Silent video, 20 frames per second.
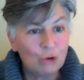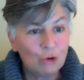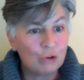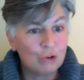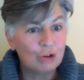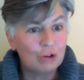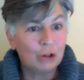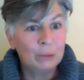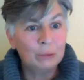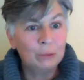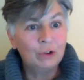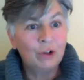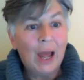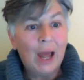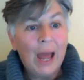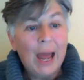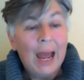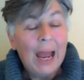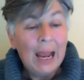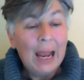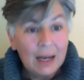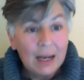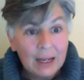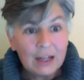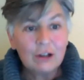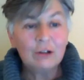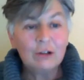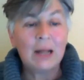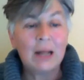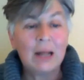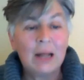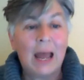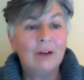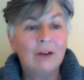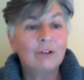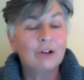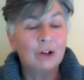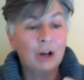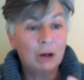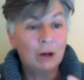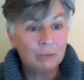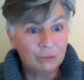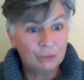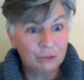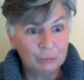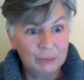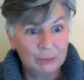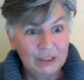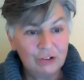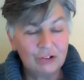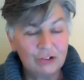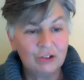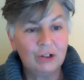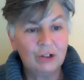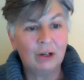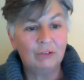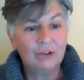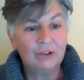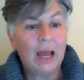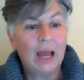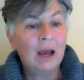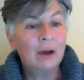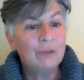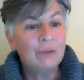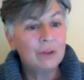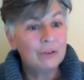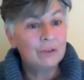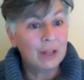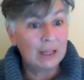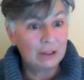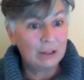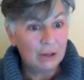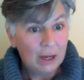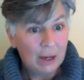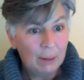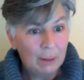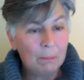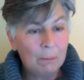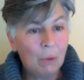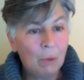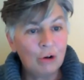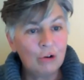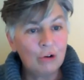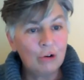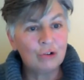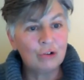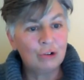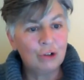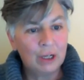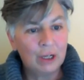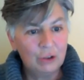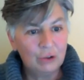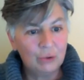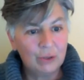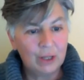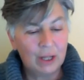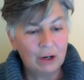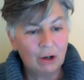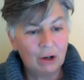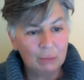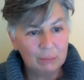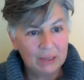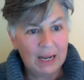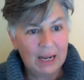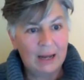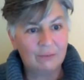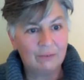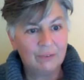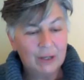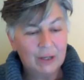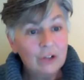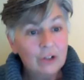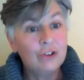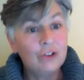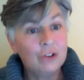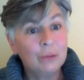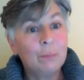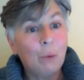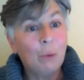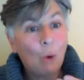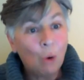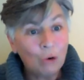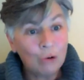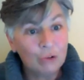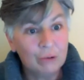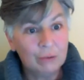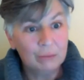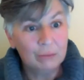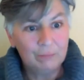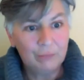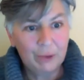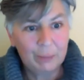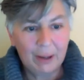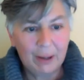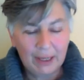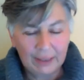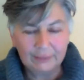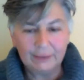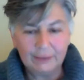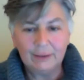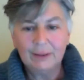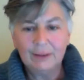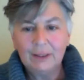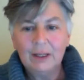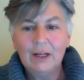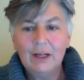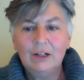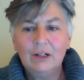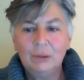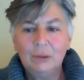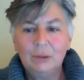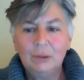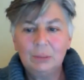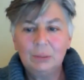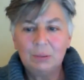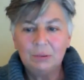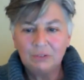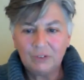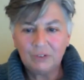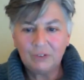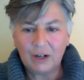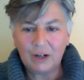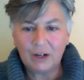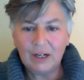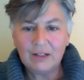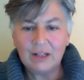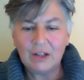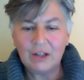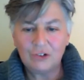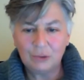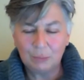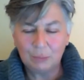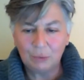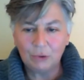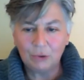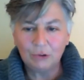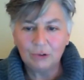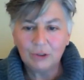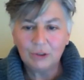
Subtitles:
or starboard, and they could have a confirmation of how do they monitor and do that on behalf to support the pilot, to provide that support.